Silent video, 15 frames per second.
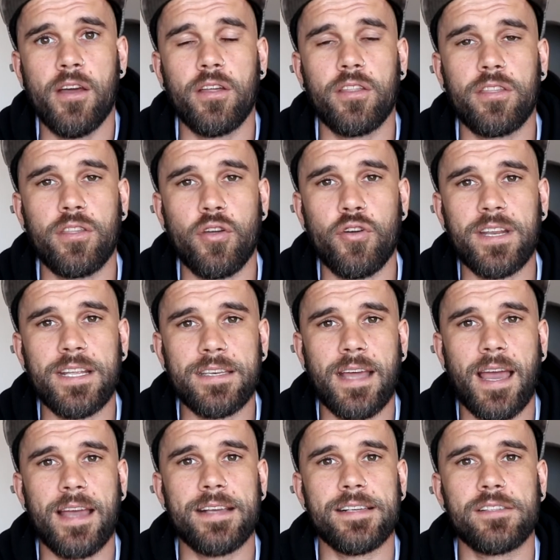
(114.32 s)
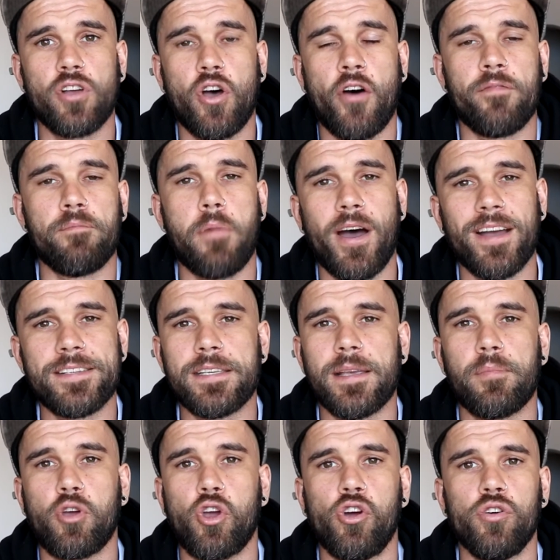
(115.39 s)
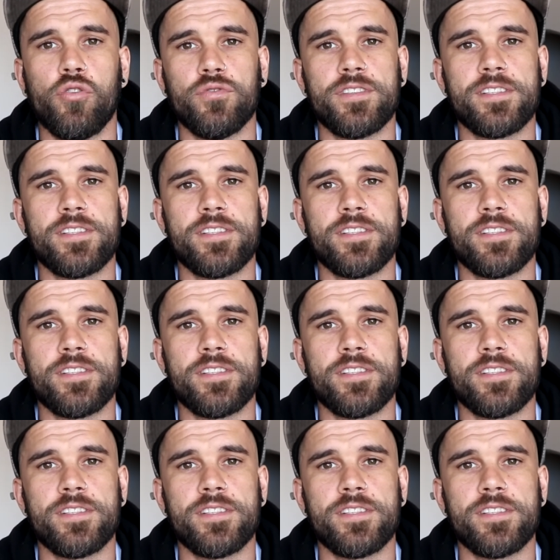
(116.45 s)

30 days of bicep curls.